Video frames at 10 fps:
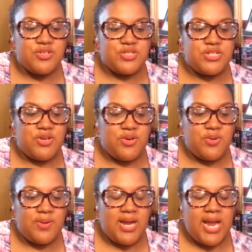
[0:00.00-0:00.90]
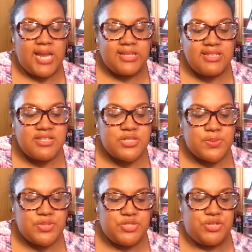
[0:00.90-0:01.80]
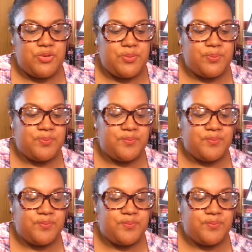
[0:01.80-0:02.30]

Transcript: So I like this one too.